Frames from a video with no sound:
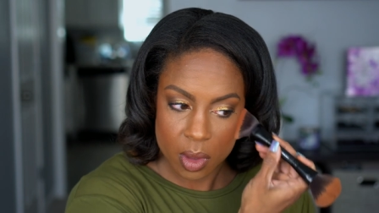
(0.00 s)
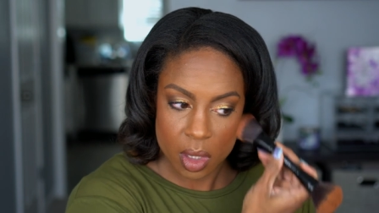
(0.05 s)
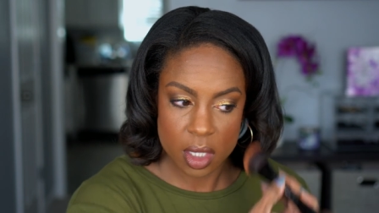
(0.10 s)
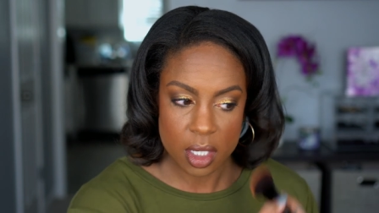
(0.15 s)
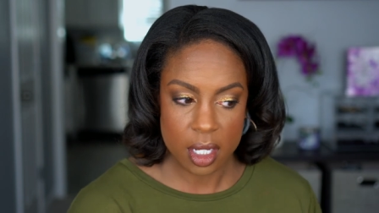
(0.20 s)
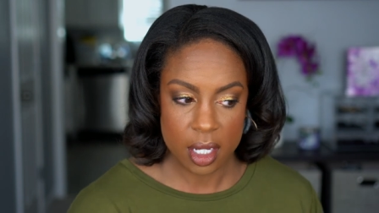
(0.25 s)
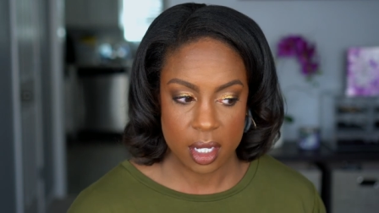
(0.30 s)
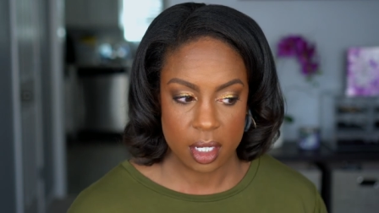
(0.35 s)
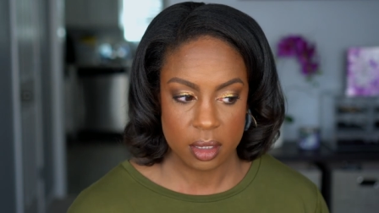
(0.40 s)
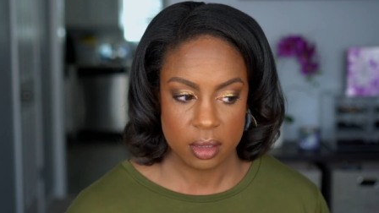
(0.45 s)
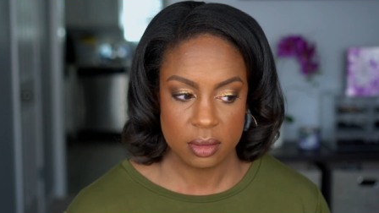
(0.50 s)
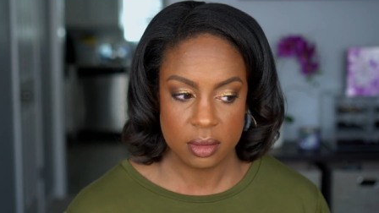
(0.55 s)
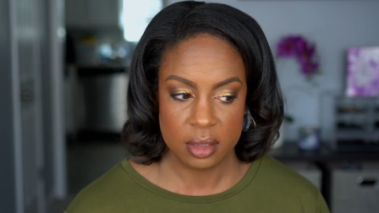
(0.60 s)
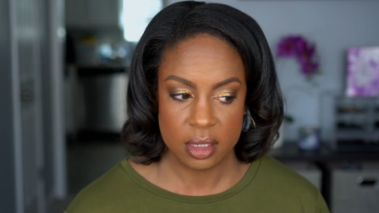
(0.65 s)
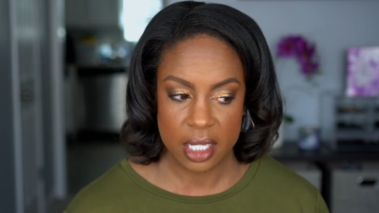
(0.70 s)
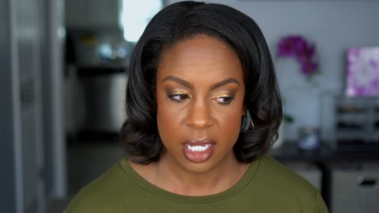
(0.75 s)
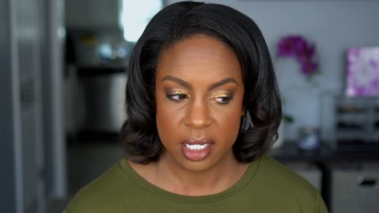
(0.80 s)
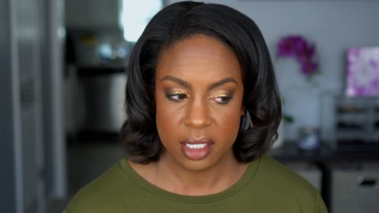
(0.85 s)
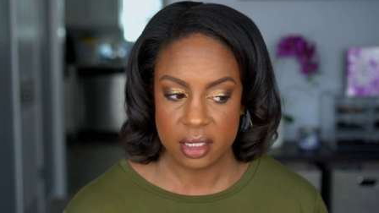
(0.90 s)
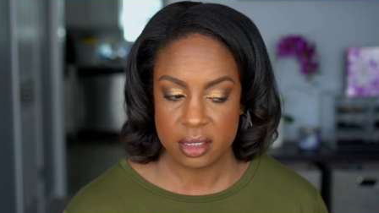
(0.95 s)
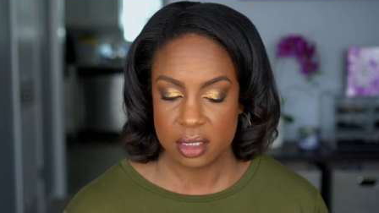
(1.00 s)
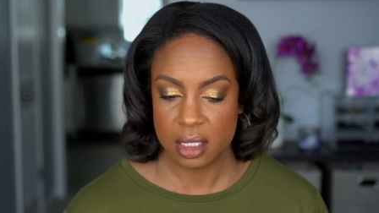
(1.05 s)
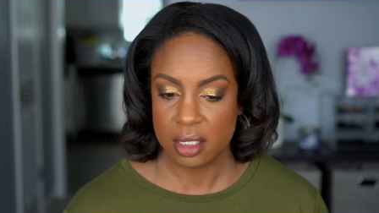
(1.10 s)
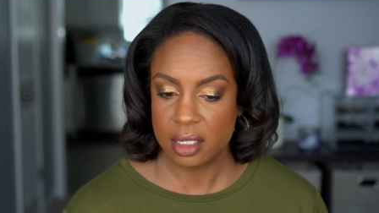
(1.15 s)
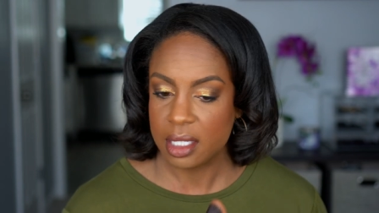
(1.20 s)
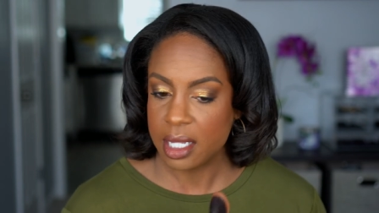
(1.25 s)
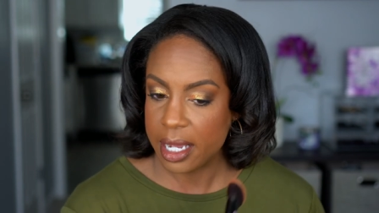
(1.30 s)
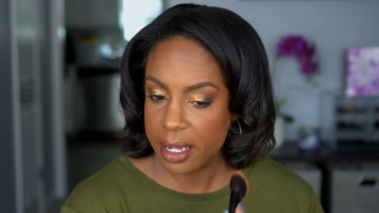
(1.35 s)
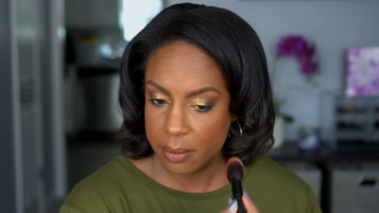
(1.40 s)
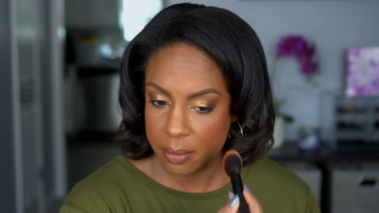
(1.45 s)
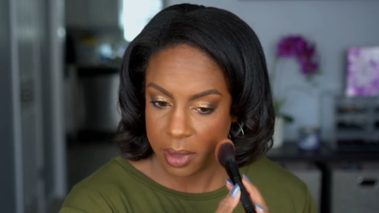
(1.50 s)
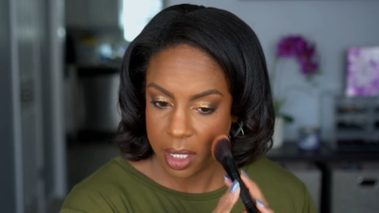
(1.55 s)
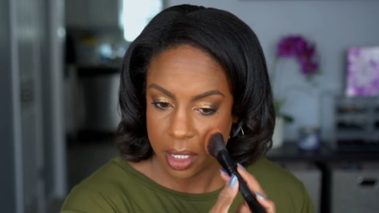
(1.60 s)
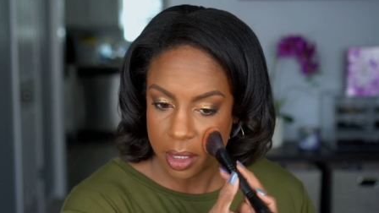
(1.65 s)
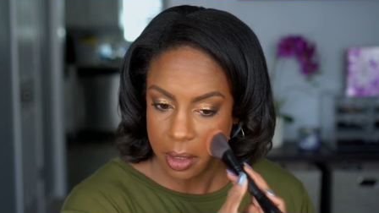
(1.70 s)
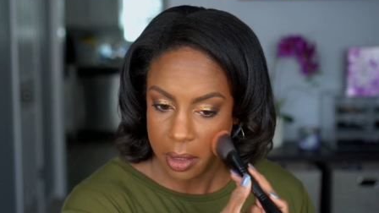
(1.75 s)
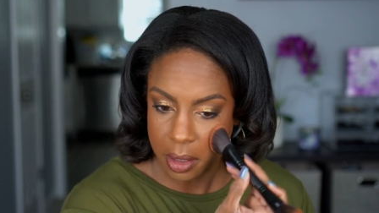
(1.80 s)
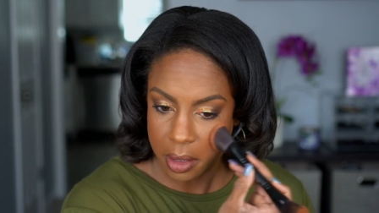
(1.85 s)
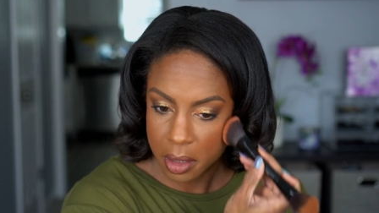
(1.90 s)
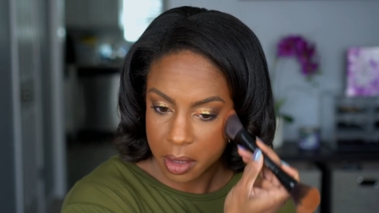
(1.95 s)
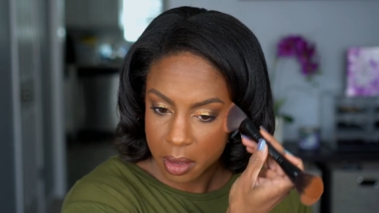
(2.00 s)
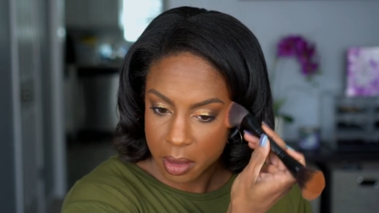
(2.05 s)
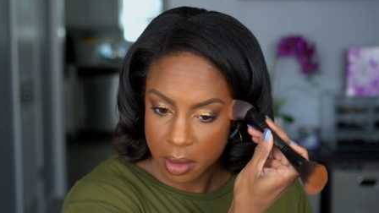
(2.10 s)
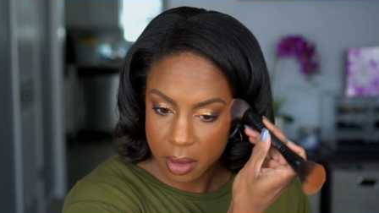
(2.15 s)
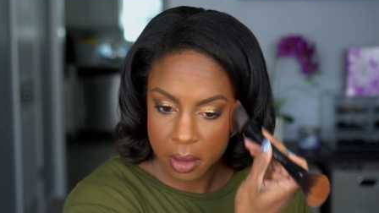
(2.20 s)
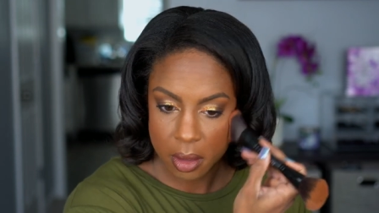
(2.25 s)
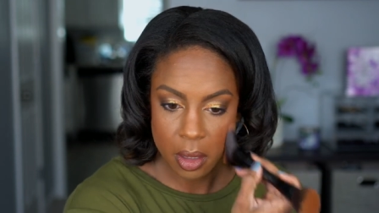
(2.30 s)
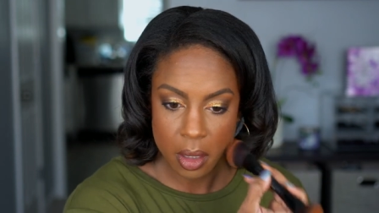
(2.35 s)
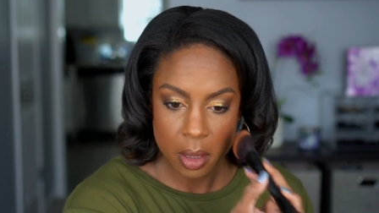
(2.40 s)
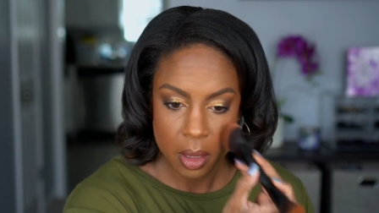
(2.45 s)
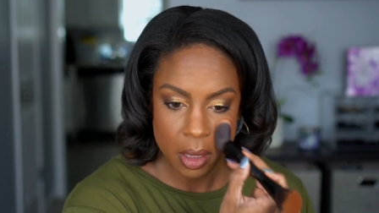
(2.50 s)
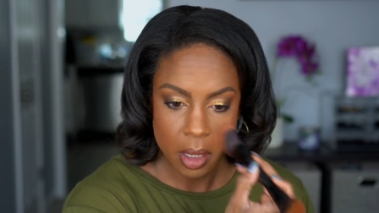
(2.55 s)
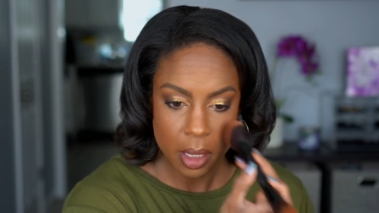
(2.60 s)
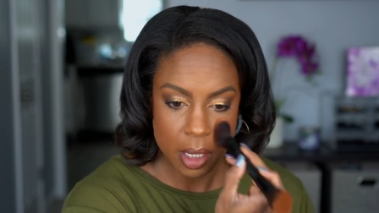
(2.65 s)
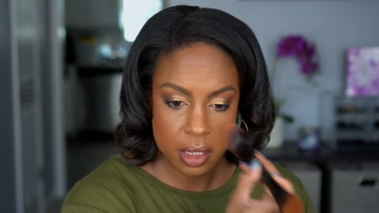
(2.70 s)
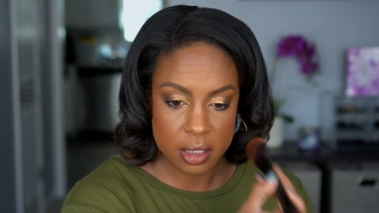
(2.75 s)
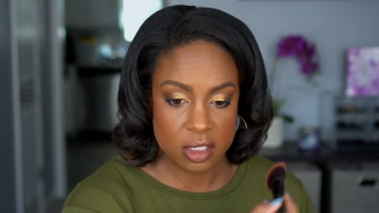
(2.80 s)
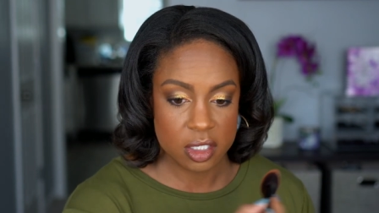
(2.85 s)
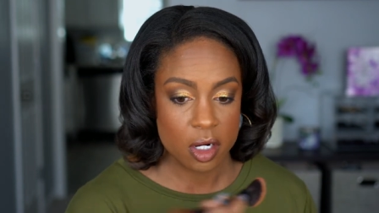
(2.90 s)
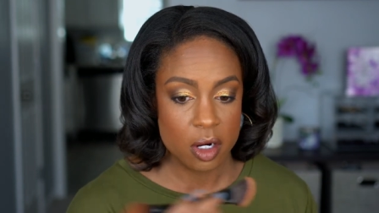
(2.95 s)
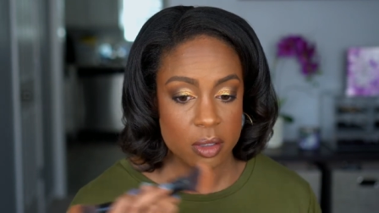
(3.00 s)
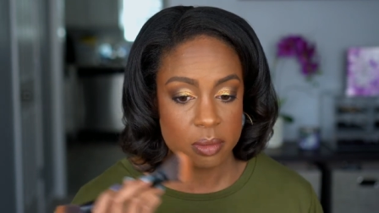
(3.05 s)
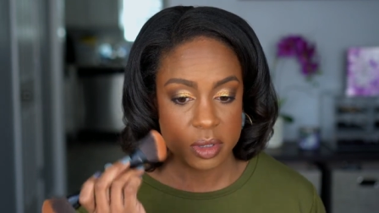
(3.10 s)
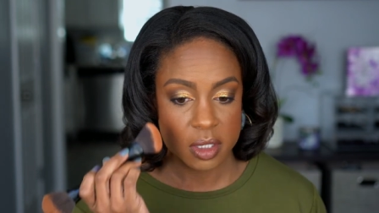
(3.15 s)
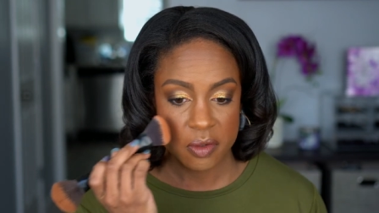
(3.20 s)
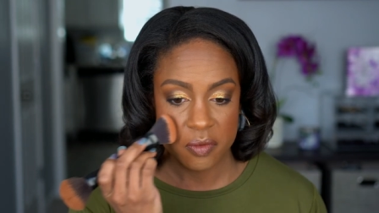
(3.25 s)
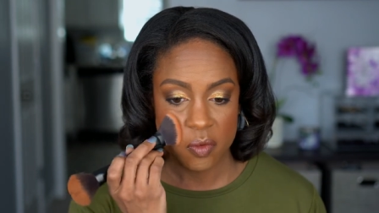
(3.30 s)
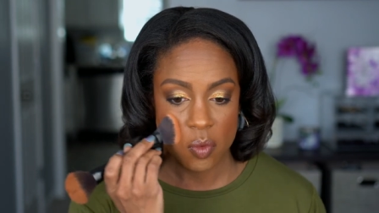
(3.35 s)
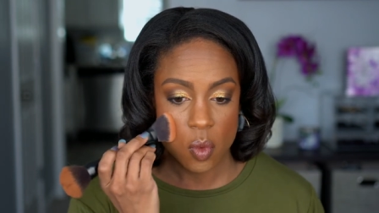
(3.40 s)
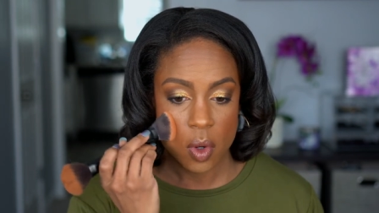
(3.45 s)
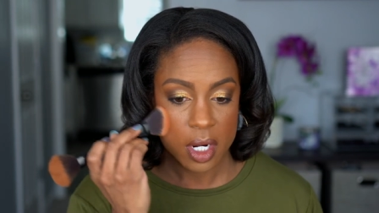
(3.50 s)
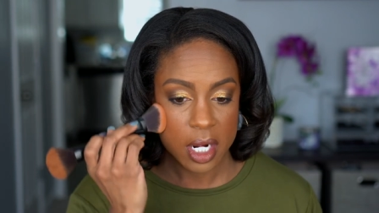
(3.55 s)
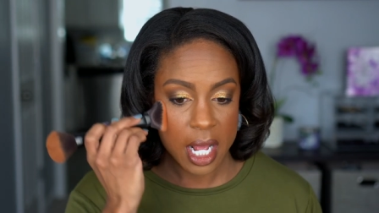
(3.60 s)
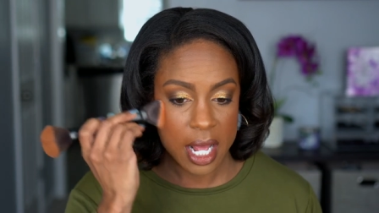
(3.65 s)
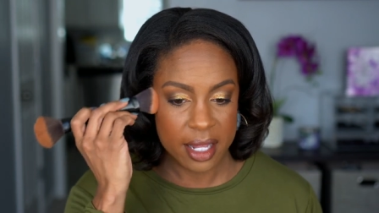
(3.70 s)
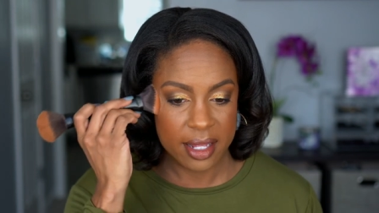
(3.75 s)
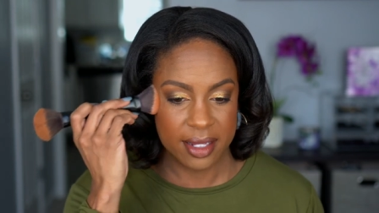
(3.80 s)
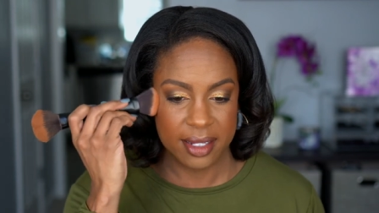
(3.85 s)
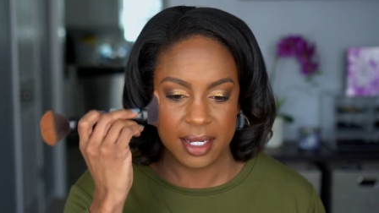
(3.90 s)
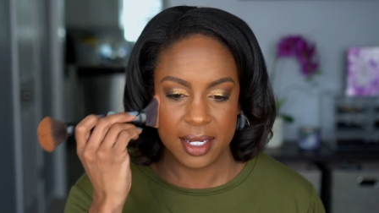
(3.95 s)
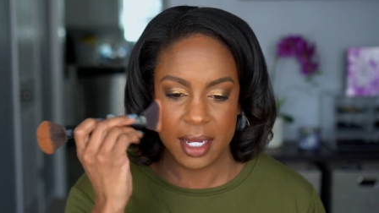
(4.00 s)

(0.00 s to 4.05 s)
Yeah, that is a lot better in terms of what I,